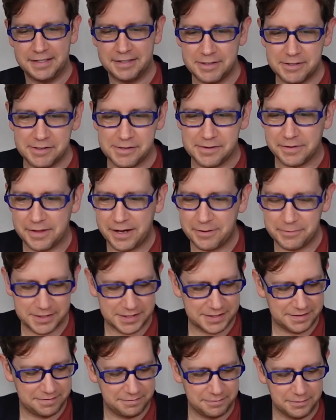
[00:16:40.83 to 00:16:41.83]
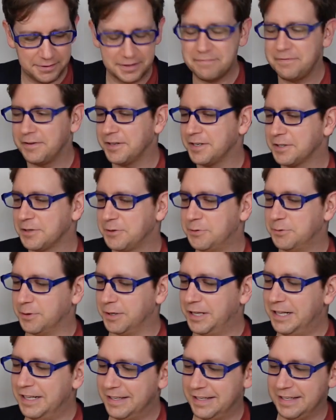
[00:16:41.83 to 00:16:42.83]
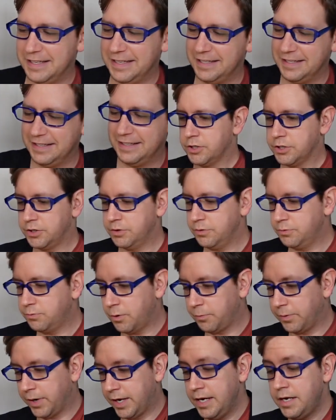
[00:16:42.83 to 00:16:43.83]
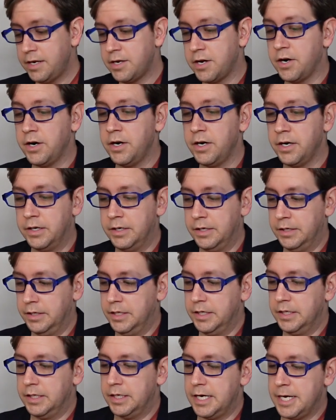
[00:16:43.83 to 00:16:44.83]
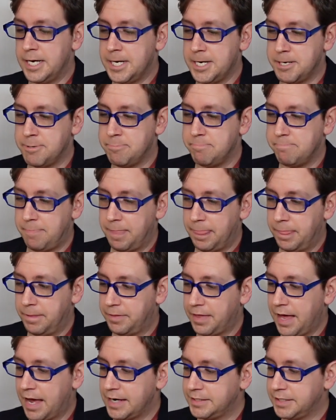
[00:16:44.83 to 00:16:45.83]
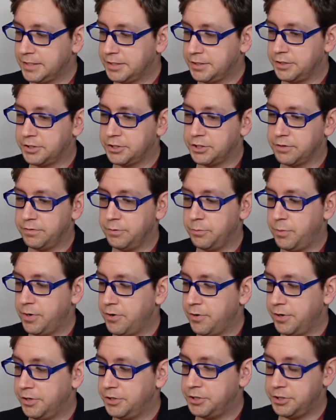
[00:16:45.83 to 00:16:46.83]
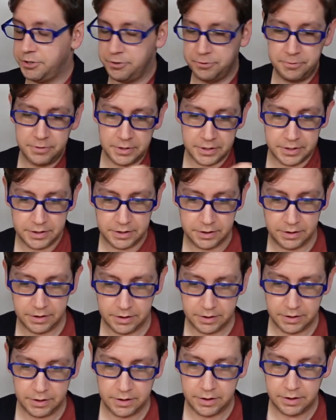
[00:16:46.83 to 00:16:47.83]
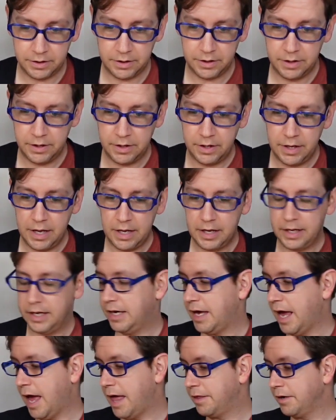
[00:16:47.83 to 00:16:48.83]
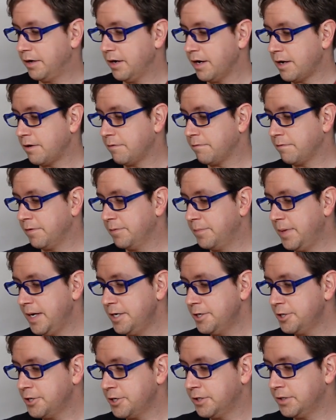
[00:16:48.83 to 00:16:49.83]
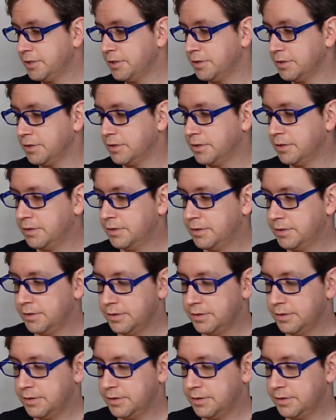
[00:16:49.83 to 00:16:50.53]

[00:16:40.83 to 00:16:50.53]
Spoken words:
Oh, that was really fun and cool. So while we're in here, with access to the server, we're going to gather information.